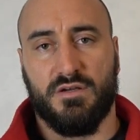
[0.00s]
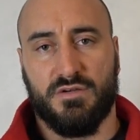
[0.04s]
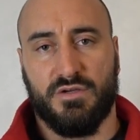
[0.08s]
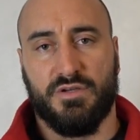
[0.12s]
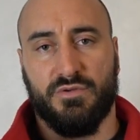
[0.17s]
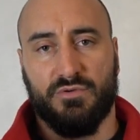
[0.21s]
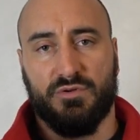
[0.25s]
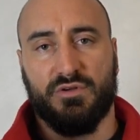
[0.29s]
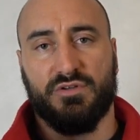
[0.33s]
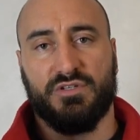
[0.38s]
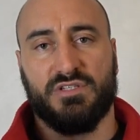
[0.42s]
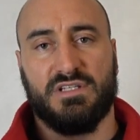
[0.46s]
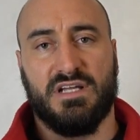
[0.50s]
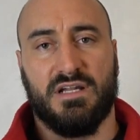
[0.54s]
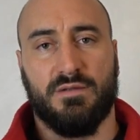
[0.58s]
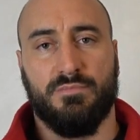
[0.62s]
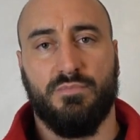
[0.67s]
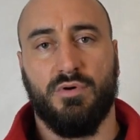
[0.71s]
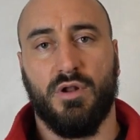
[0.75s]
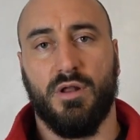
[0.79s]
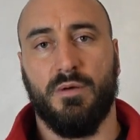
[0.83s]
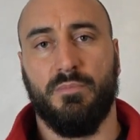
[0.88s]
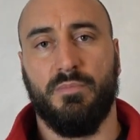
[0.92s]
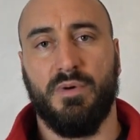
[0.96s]
You could start a
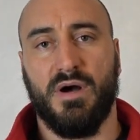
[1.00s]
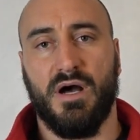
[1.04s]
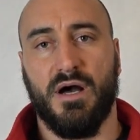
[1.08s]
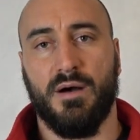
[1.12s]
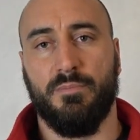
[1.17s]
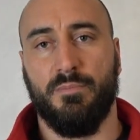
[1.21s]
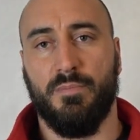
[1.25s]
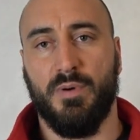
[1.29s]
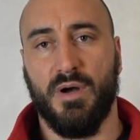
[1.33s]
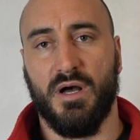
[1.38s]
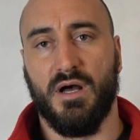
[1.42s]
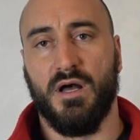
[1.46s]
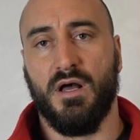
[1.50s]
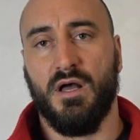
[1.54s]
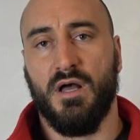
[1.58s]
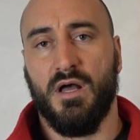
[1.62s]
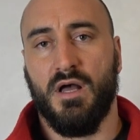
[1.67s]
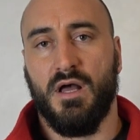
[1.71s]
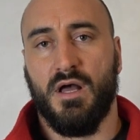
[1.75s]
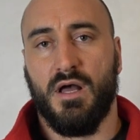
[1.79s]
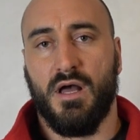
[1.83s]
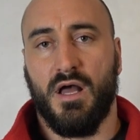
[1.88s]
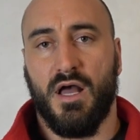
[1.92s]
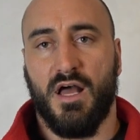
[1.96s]
pull-up bar, but
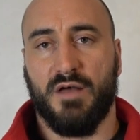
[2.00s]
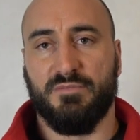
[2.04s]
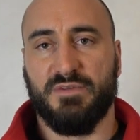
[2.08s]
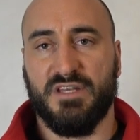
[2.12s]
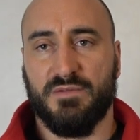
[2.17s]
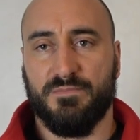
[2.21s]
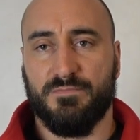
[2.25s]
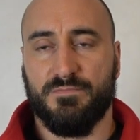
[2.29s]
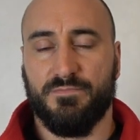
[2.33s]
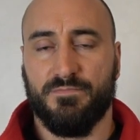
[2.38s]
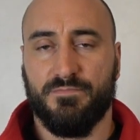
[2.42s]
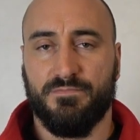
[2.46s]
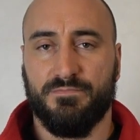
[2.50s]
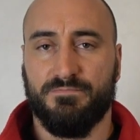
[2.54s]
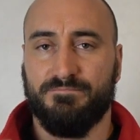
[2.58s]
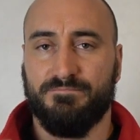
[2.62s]
I mean,